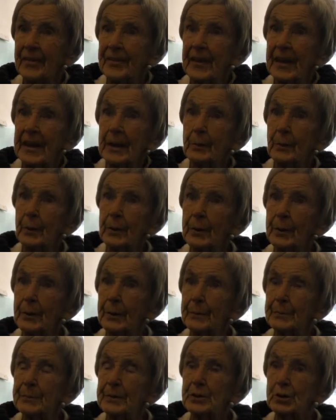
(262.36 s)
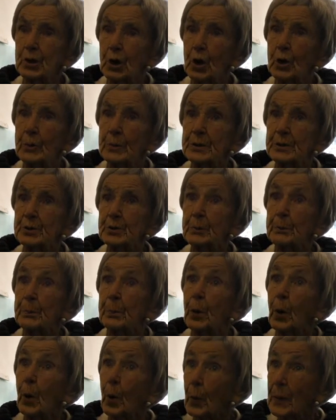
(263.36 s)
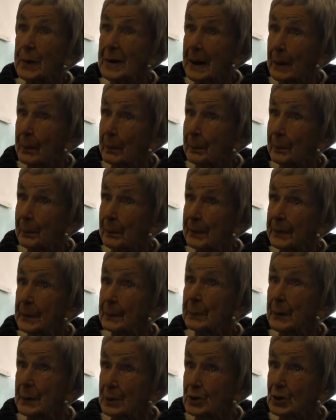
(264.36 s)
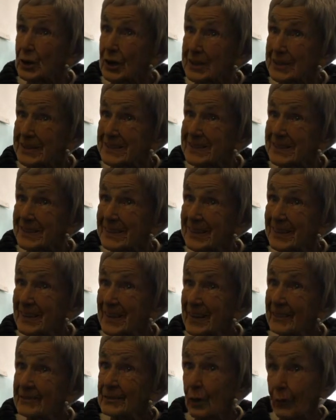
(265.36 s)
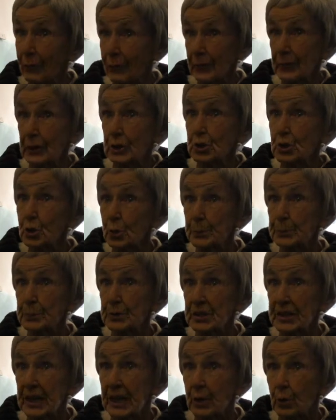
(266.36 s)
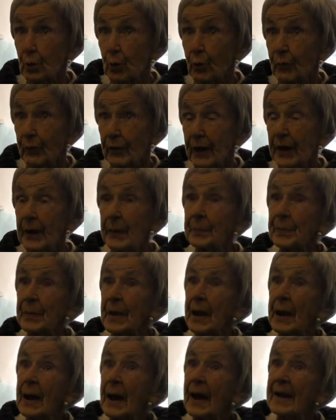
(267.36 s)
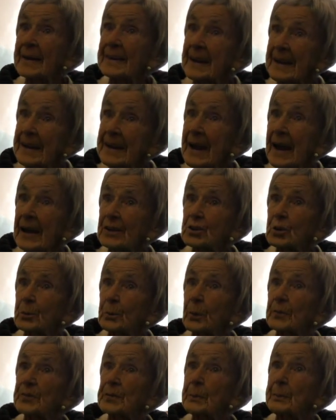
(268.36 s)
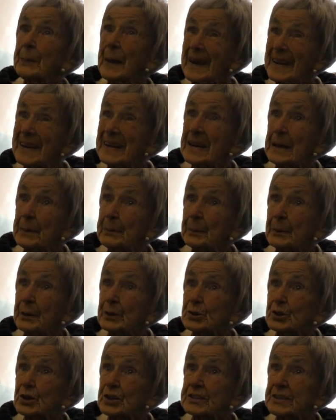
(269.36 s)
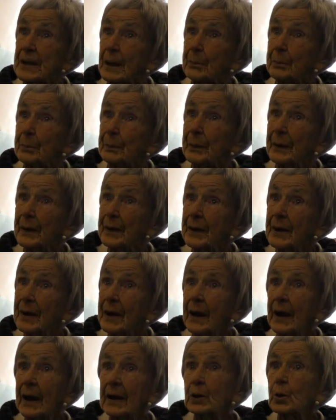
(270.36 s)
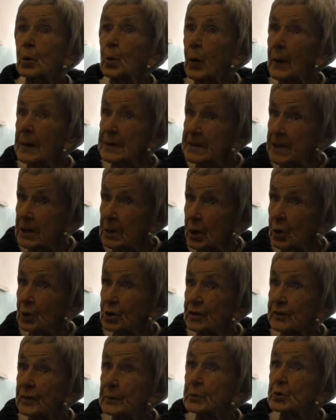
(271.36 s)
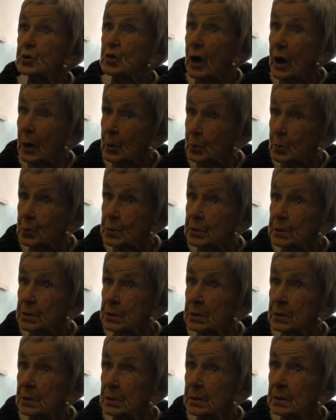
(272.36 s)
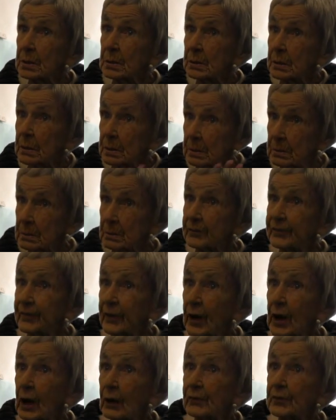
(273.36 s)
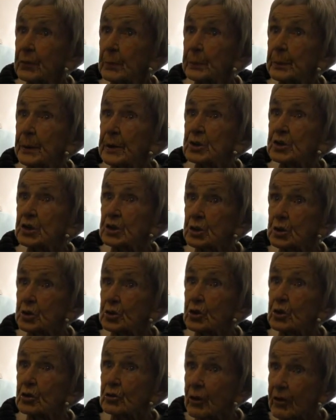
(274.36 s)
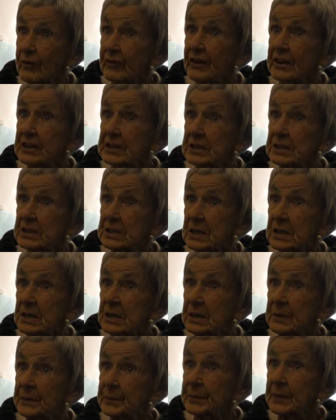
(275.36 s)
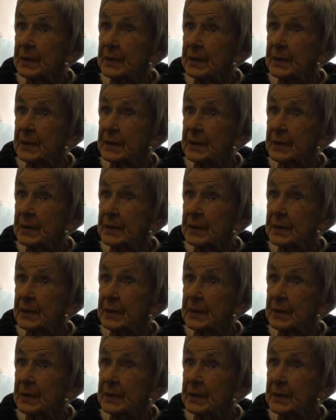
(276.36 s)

The Germans were blowing up the bridges, not for the troops to get over. And he had to put the Bailey bridges up. And quite a lot of them drowned. Fell off the bridge into the rivers, see?